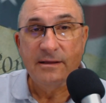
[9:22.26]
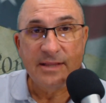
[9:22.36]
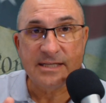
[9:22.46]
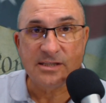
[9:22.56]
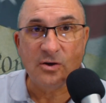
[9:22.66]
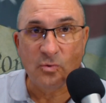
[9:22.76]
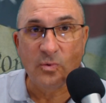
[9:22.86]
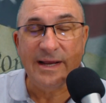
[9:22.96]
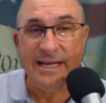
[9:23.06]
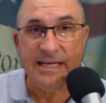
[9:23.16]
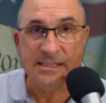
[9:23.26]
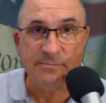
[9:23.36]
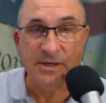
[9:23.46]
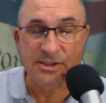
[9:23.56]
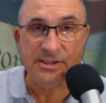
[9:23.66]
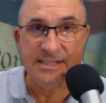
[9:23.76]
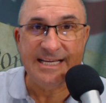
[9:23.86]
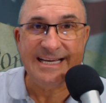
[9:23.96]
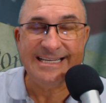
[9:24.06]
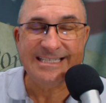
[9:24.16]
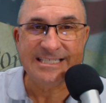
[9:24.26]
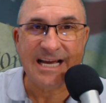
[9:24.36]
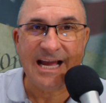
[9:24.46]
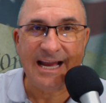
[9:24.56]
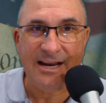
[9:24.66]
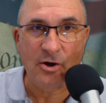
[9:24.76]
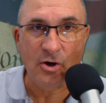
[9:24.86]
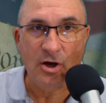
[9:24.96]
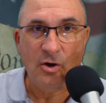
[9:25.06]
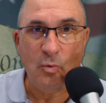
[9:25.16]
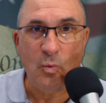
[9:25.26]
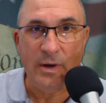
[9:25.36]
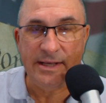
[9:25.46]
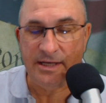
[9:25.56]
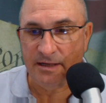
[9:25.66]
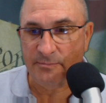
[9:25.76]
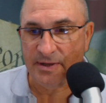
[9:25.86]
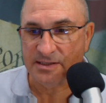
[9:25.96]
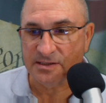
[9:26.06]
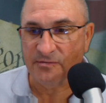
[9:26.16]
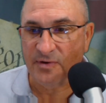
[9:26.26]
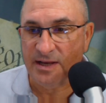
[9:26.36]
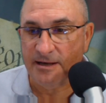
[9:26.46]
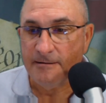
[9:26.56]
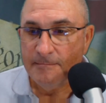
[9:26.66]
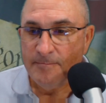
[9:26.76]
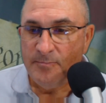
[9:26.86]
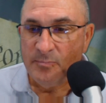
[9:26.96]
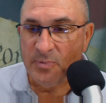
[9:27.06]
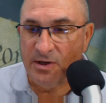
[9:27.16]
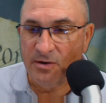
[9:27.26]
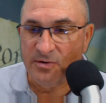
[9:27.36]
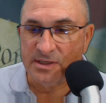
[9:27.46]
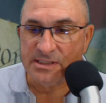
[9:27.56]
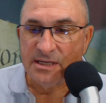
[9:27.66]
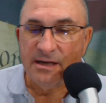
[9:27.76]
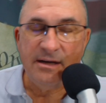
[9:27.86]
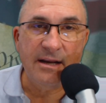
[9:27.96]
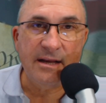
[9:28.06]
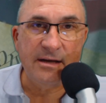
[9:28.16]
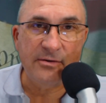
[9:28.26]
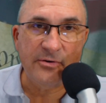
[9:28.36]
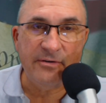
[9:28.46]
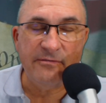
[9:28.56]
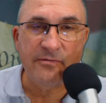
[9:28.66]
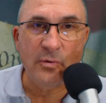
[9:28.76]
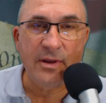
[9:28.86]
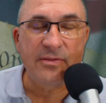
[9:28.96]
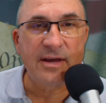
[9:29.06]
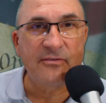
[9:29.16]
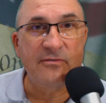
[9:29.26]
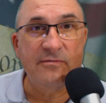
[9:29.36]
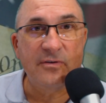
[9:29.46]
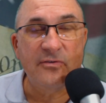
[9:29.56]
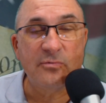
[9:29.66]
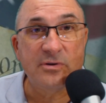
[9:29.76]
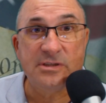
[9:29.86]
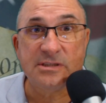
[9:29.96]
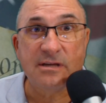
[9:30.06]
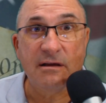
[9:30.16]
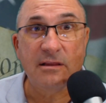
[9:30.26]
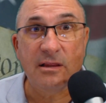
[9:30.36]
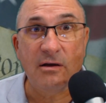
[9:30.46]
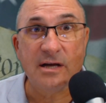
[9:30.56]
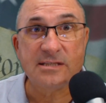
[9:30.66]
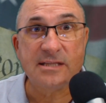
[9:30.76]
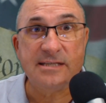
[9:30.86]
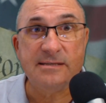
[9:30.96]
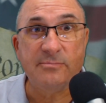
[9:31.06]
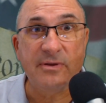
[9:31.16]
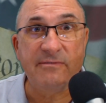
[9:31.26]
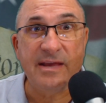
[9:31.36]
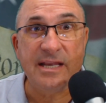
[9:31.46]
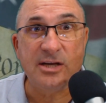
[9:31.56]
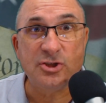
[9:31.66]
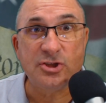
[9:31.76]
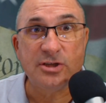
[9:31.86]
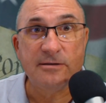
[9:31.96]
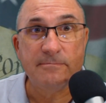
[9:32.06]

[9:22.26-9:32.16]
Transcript: That's already as much as the entire win in Pennsylvania. But notice, 940,000 votes were just lost. They simply vanished.